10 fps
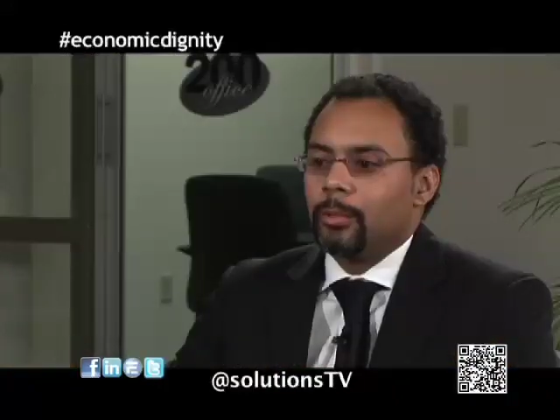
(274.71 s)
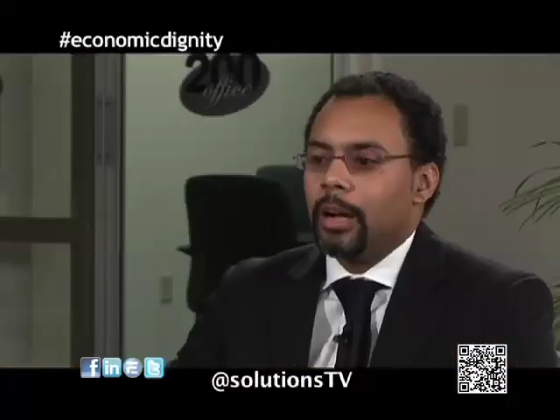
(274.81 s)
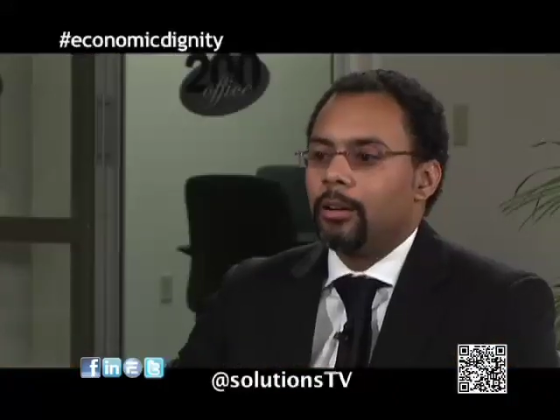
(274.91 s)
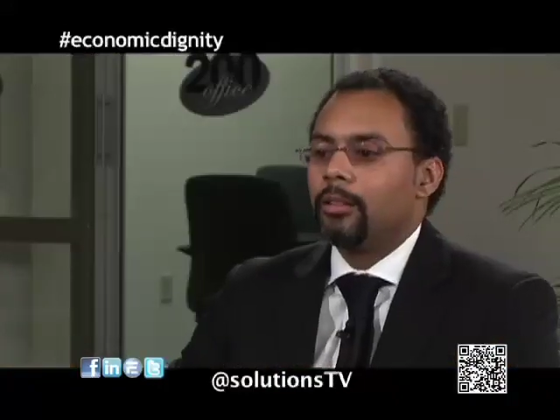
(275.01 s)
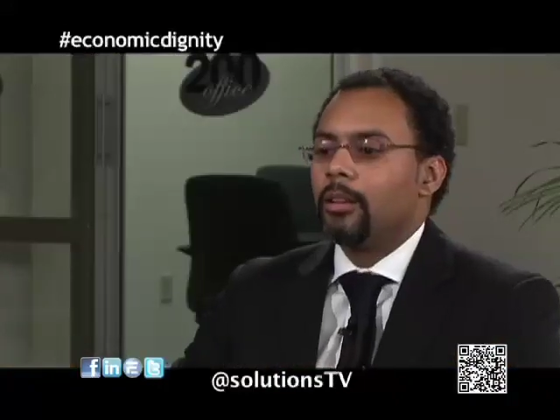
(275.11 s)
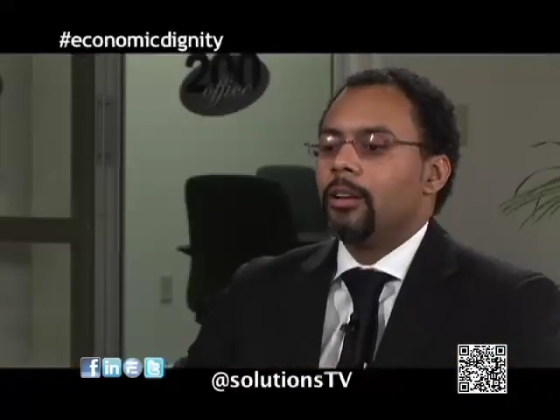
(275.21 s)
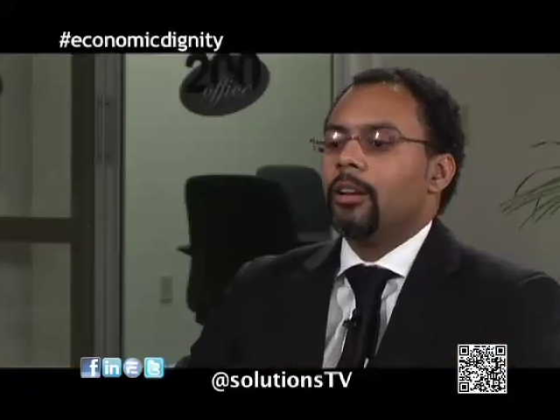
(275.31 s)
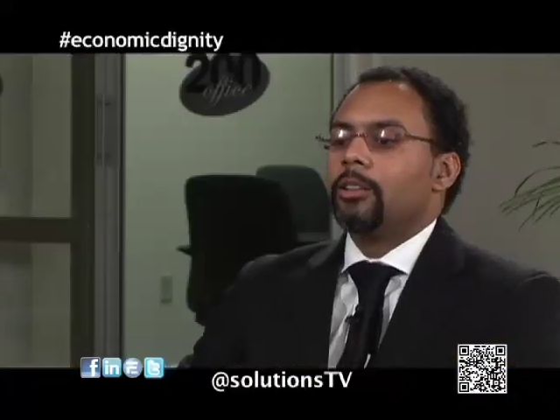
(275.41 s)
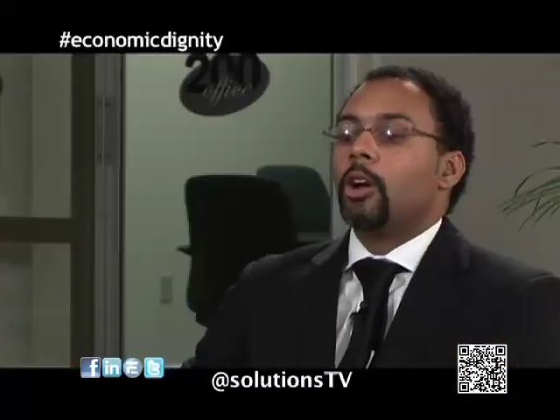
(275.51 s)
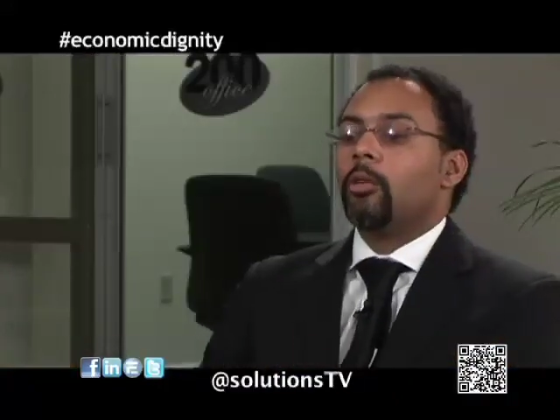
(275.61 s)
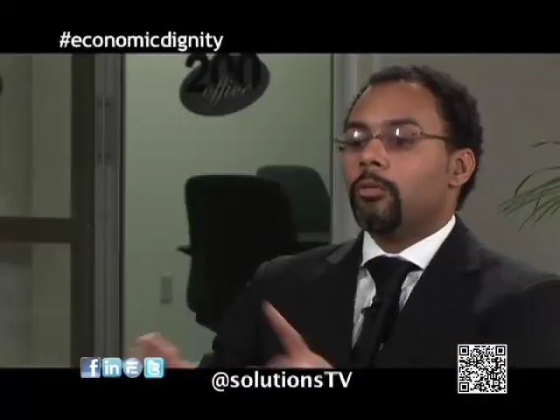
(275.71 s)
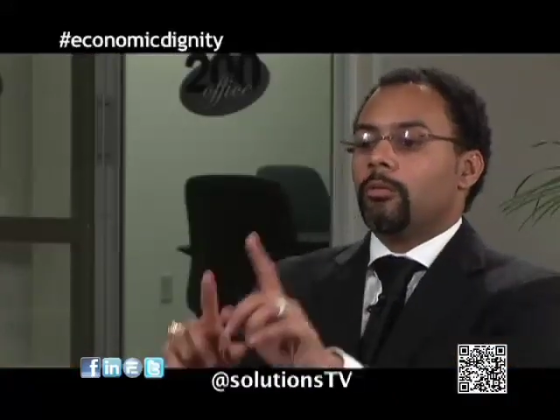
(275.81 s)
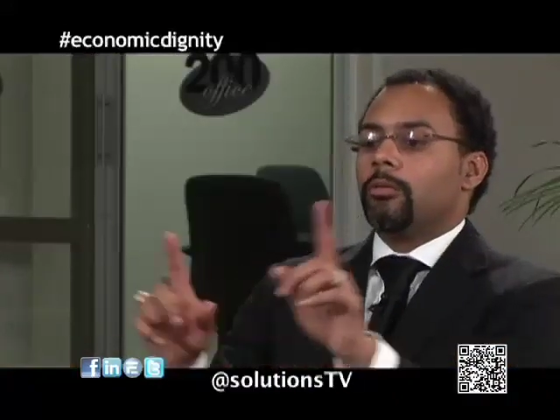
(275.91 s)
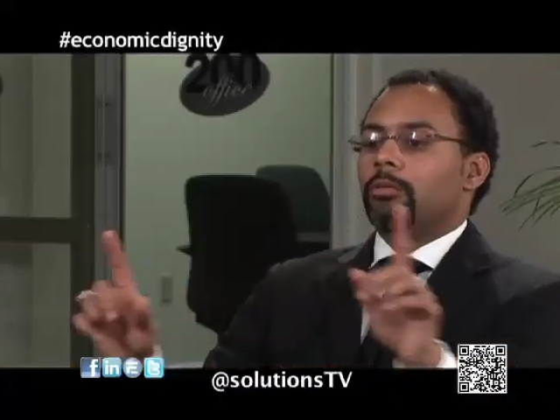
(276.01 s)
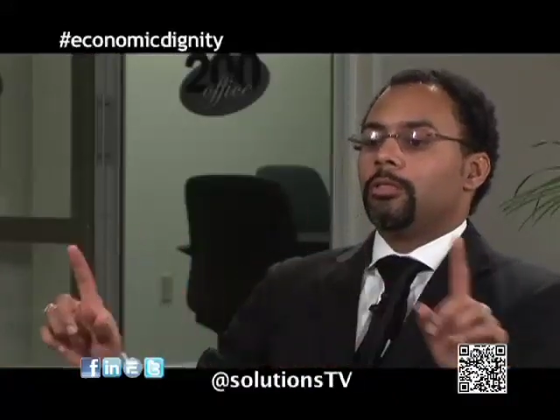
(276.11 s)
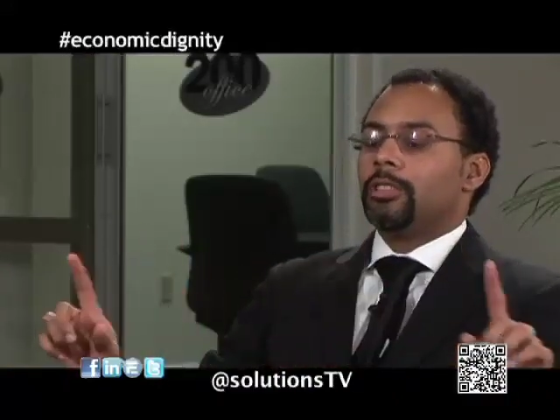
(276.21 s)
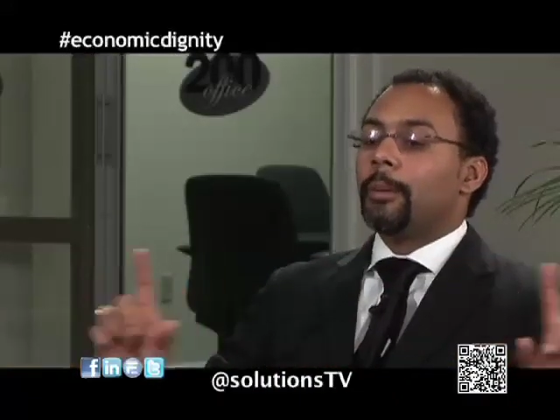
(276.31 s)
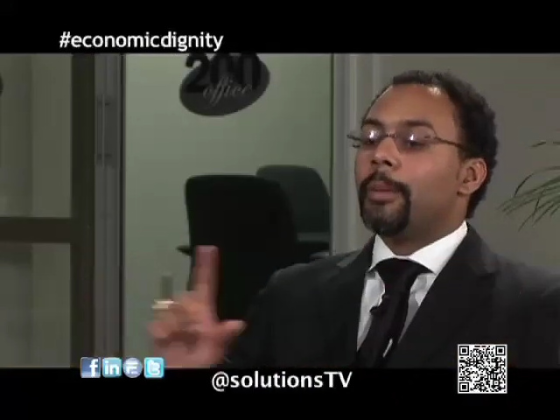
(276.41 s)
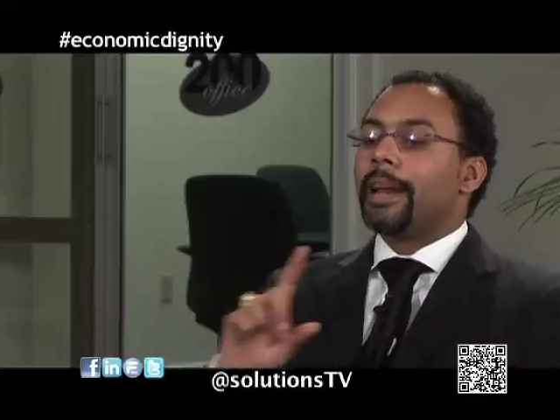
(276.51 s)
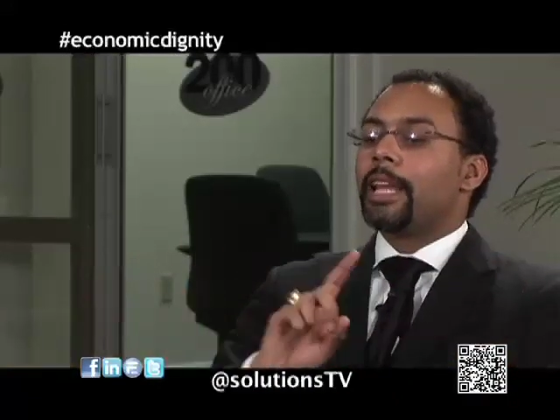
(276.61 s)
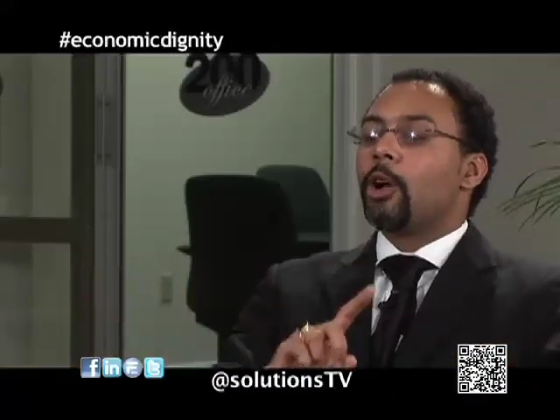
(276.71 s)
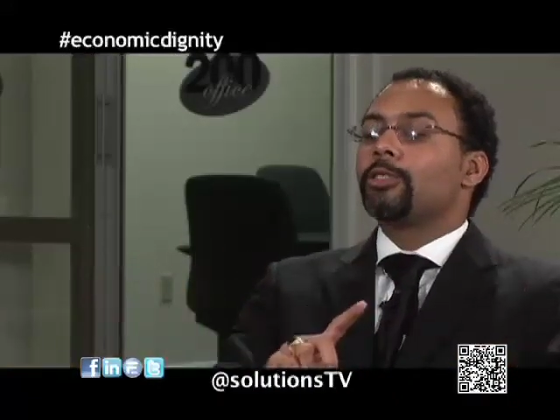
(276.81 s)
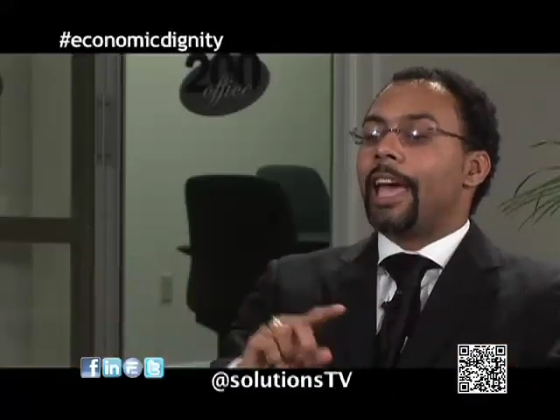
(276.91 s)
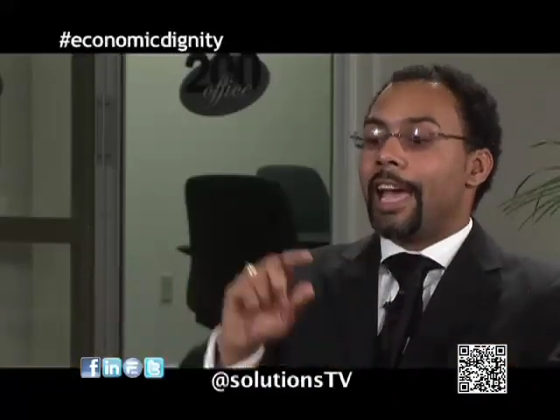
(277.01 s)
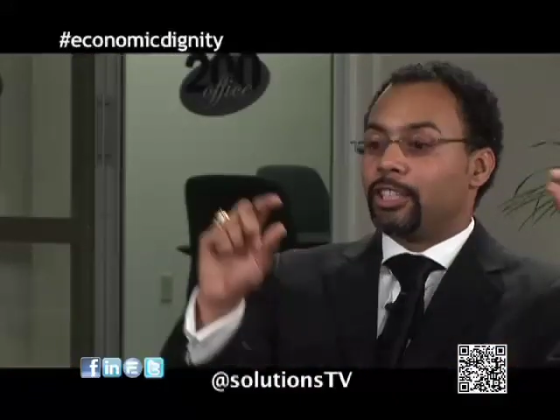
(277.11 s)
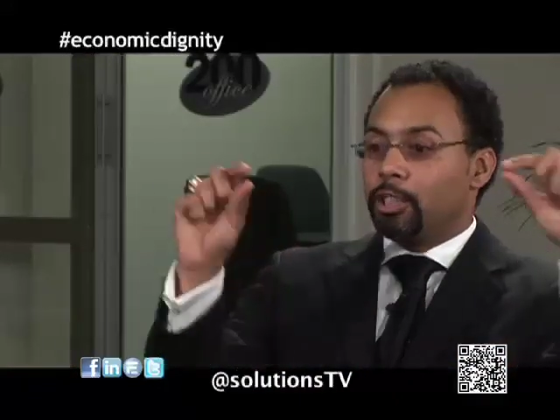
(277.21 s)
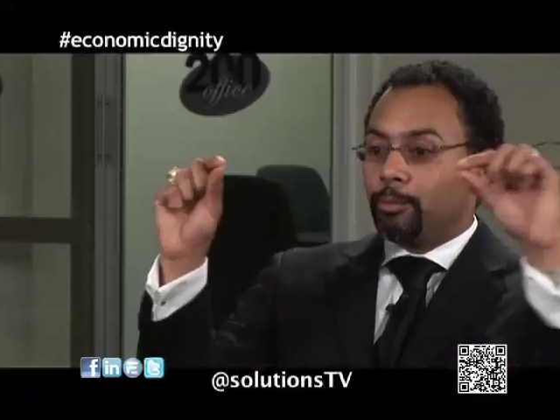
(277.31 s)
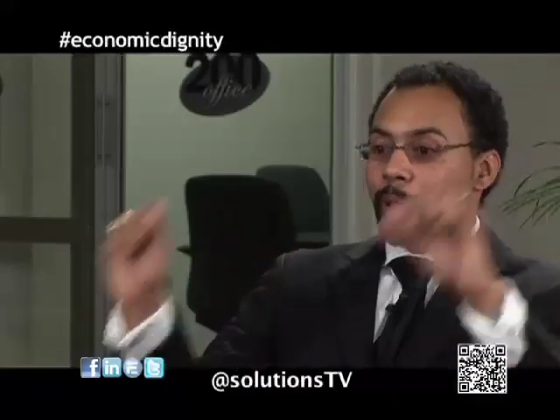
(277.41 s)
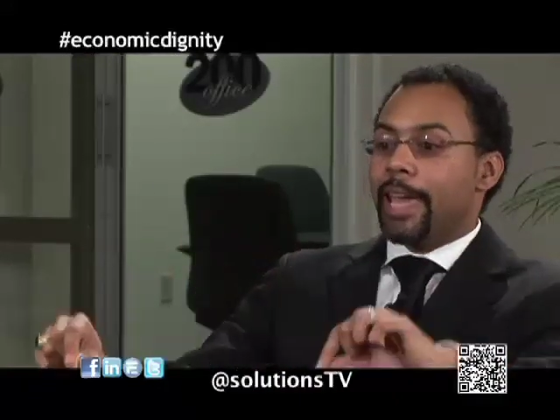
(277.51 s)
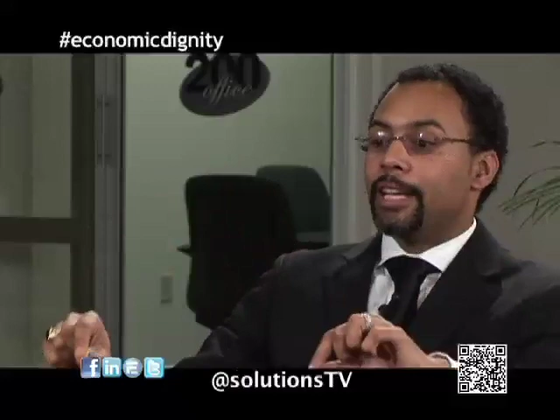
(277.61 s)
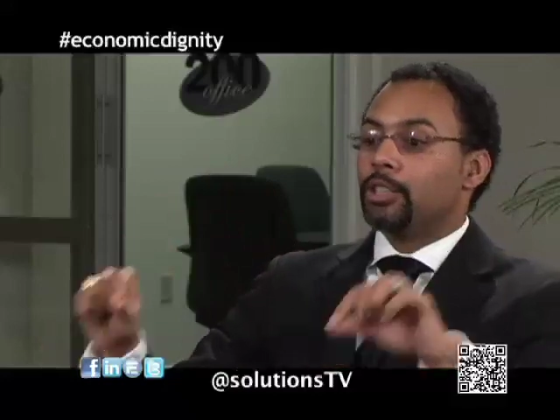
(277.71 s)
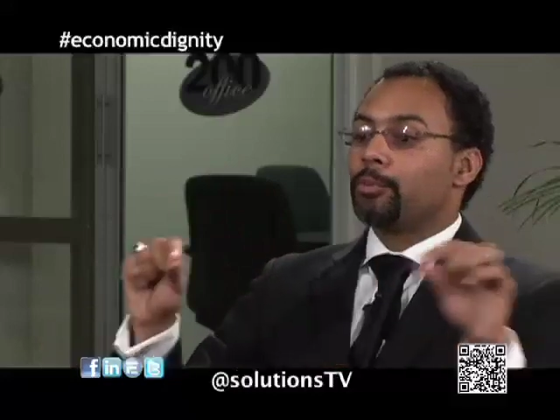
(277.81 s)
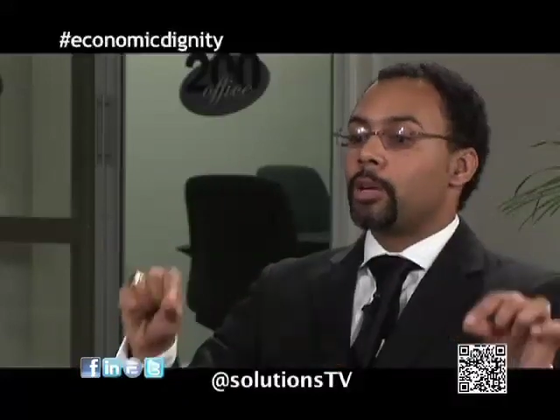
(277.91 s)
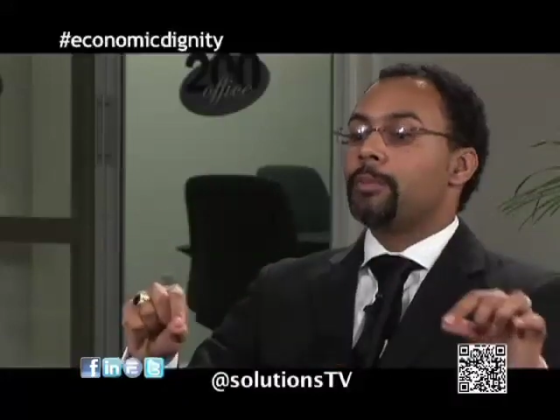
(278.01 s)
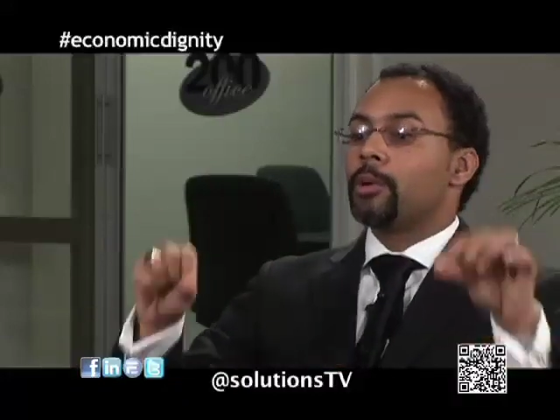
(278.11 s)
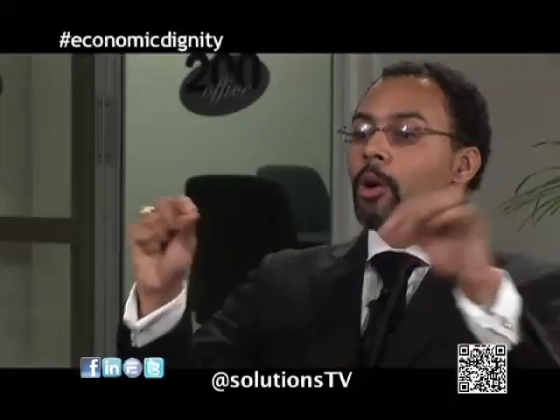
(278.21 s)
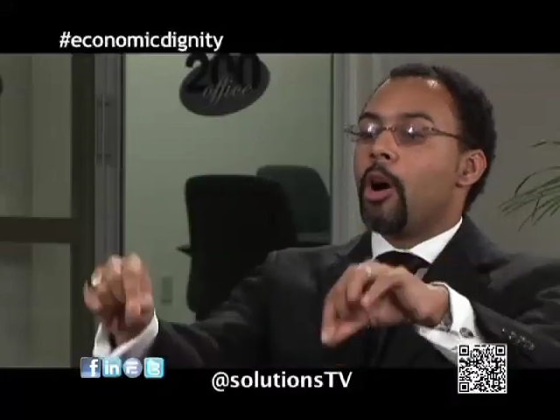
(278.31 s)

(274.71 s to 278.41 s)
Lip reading: Wow. So somebody else actually pays the premium